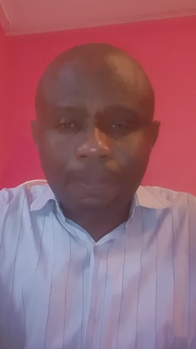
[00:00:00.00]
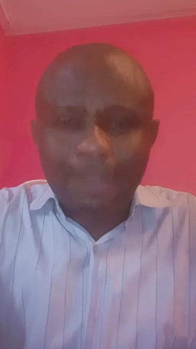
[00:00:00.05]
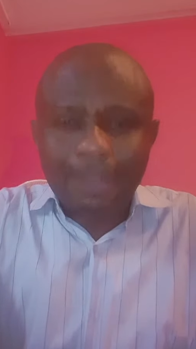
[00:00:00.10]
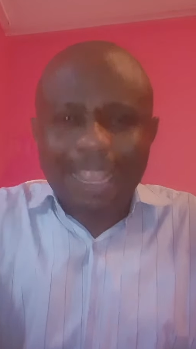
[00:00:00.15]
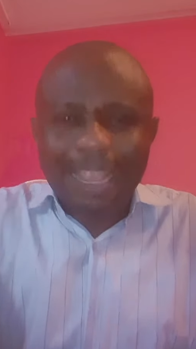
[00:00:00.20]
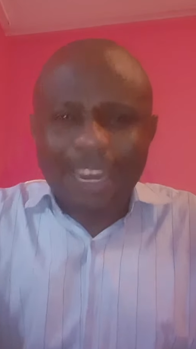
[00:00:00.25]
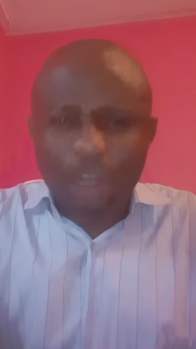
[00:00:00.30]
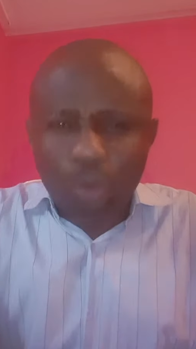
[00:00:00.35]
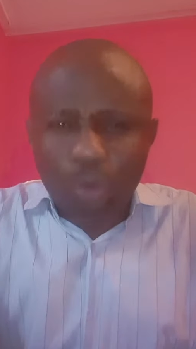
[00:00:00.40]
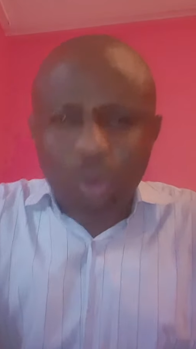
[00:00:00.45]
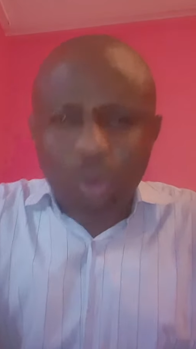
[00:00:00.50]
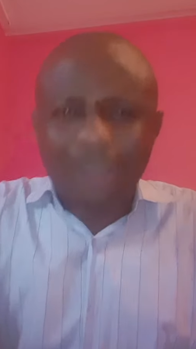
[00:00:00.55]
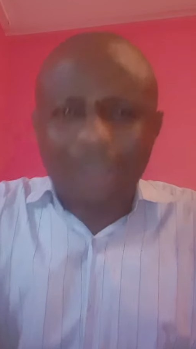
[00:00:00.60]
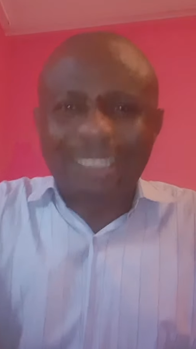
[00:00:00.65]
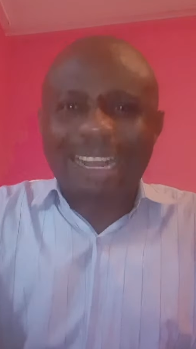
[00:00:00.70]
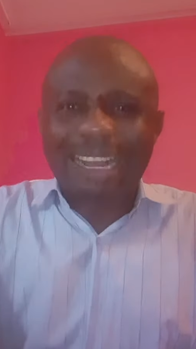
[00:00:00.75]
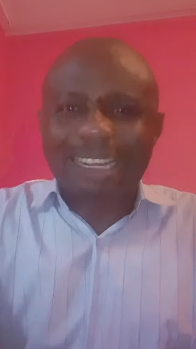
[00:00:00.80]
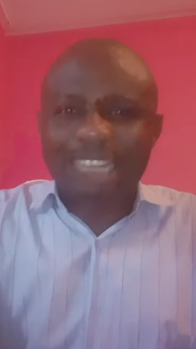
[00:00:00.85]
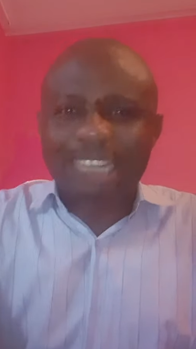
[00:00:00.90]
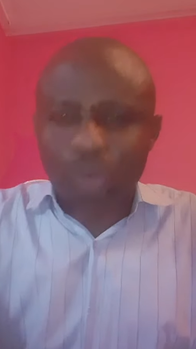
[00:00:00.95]

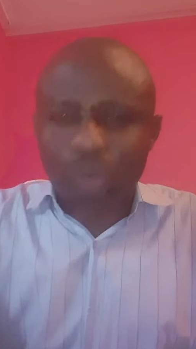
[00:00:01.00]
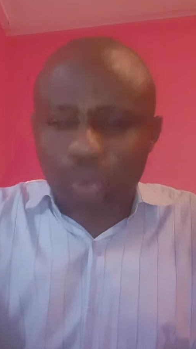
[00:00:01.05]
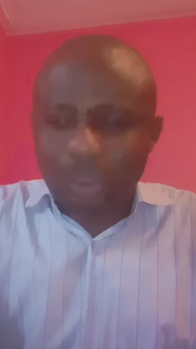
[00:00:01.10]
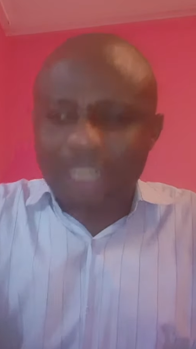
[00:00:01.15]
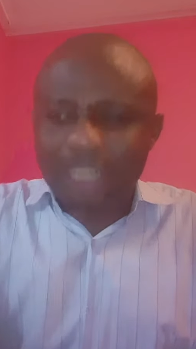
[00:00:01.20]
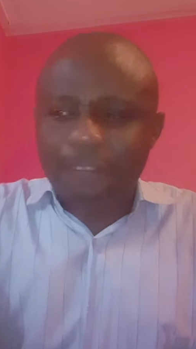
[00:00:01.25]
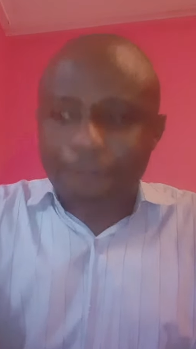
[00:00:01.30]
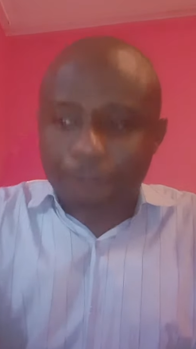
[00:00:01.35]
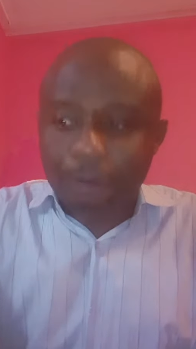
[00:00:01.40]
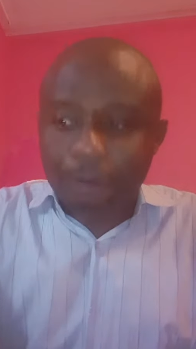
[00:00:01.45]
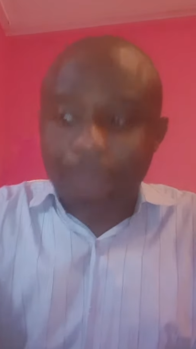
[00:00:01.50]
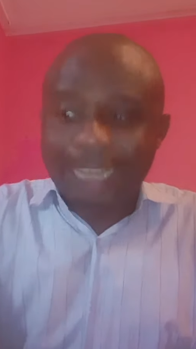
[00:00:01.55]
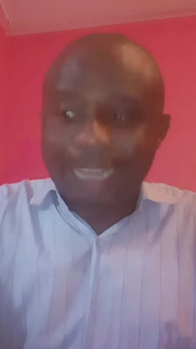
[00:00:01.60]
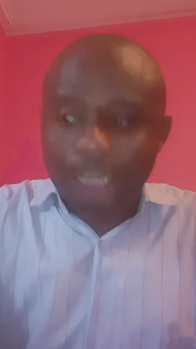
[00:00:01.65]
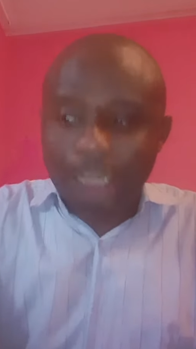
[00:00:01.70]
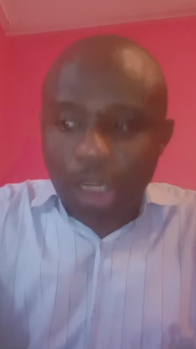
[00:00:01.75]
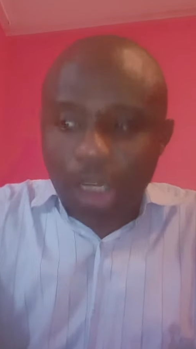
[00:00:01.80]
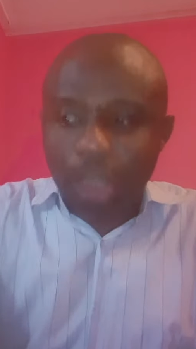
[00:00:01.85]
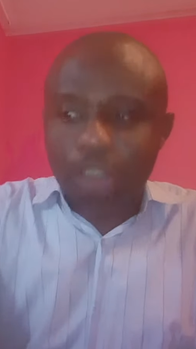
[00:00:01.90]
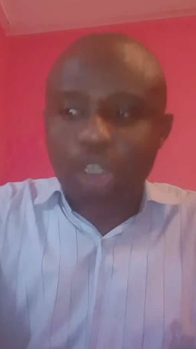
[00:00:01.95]
Anyone that graduates from the
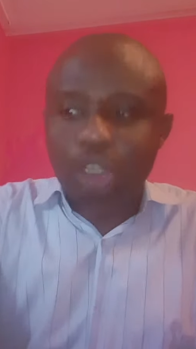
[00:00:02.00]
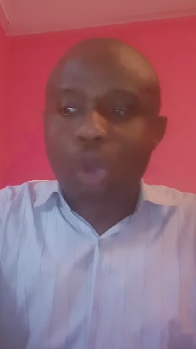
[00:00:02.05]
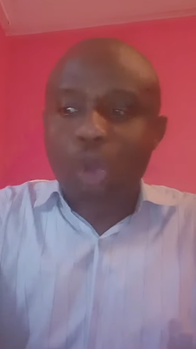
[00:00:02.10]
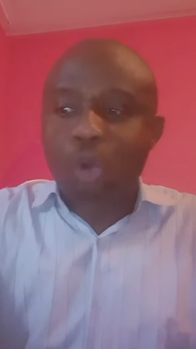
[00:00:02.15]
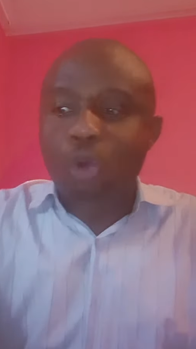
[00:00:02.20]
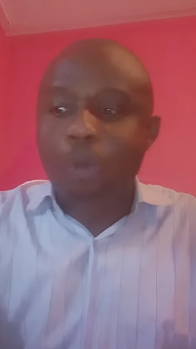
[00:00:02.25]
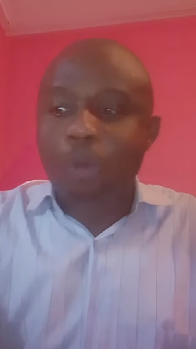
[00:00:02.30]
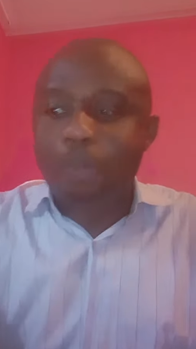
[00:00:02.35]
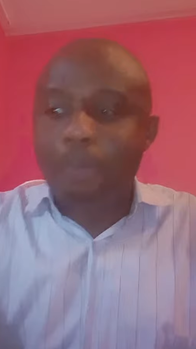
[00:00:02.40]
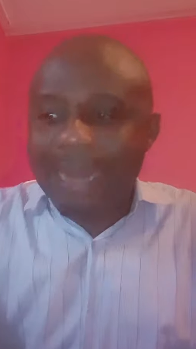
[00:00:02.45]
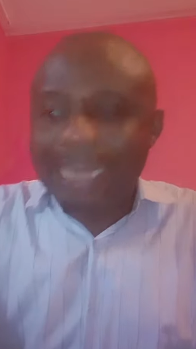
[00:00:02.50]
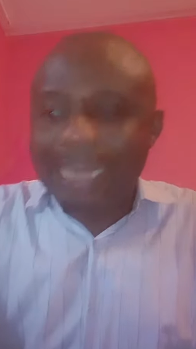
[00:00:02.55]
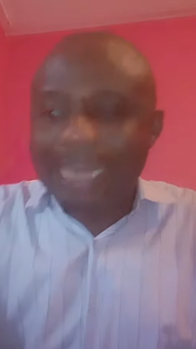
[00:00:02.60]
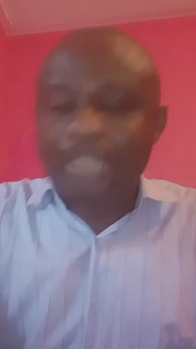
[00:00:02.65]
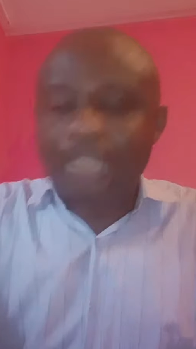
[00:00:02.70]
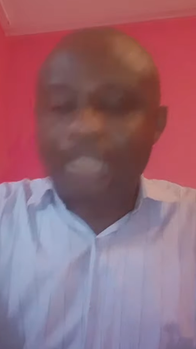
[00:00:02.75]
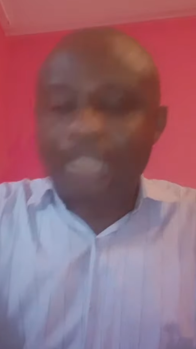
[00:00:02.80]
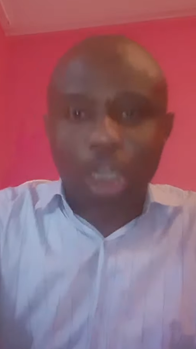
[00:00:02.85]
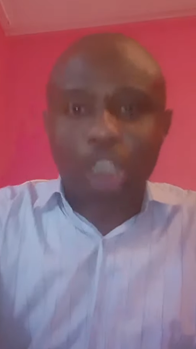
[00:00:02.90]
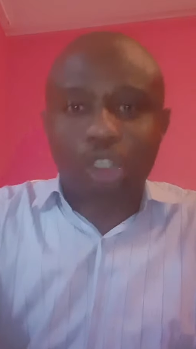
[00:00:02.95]
north, who managed
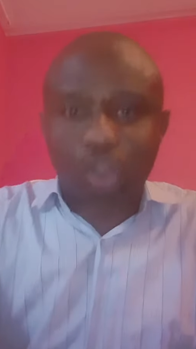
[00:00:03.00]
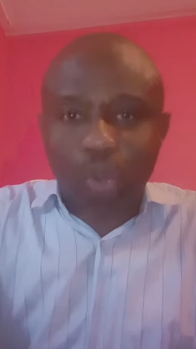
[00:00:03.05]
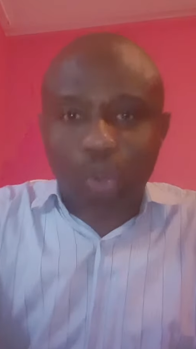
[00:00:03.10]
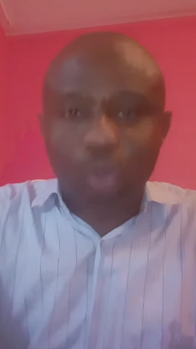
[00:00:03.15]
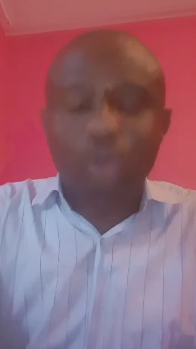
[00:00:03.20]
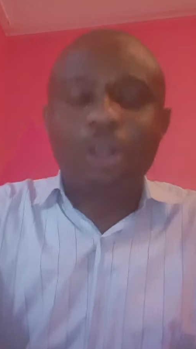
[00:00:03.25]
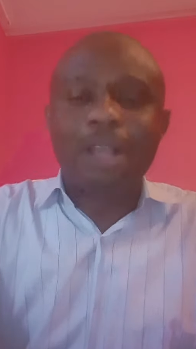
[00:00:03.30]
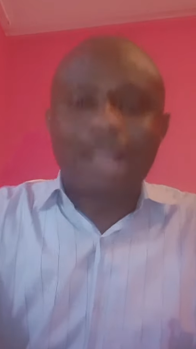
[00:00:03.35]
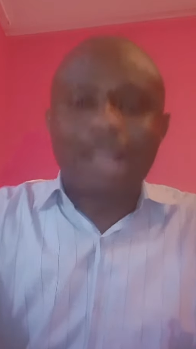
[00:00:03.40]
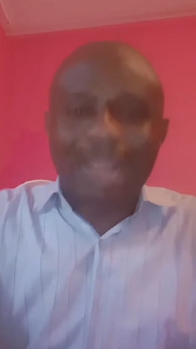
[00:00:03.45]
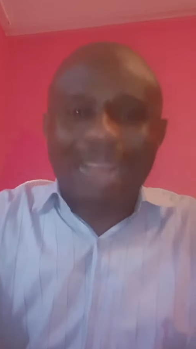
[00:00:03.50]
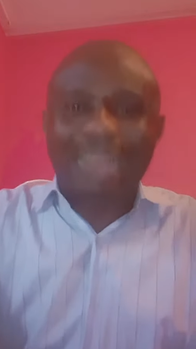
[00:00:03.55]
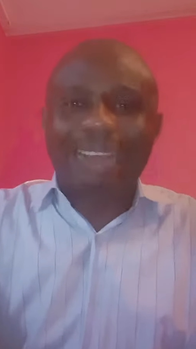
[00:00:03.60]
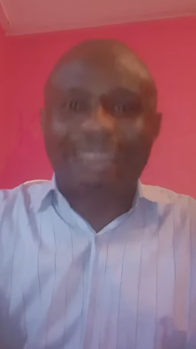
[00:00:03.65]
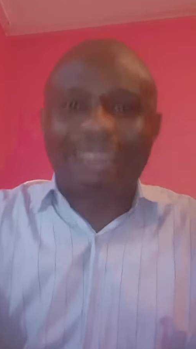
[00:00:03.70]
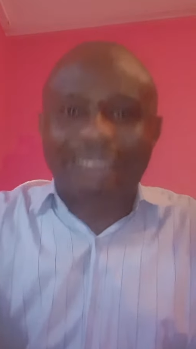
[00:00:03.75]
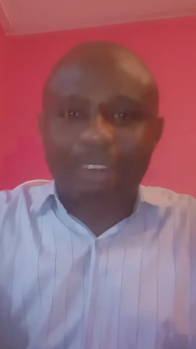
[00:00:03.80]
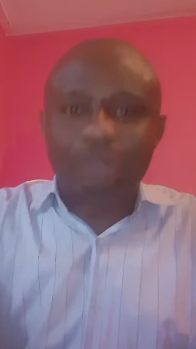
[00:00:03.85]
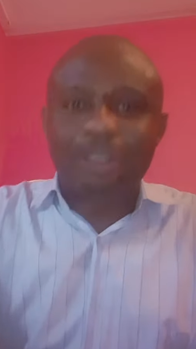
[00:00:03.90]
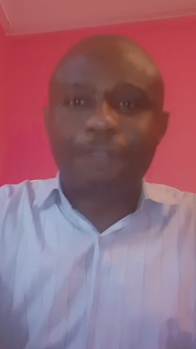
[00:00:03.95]
to go to school
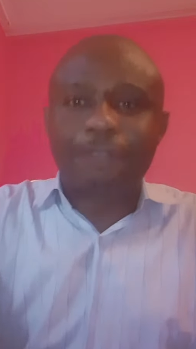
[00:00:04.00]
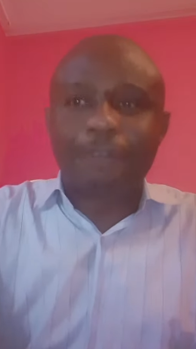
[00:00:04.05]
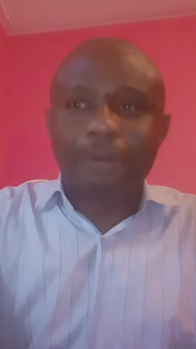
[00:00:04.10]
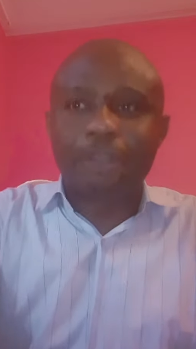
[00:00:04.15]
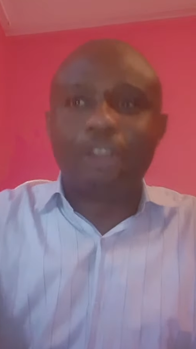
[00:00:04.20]
and graduate from the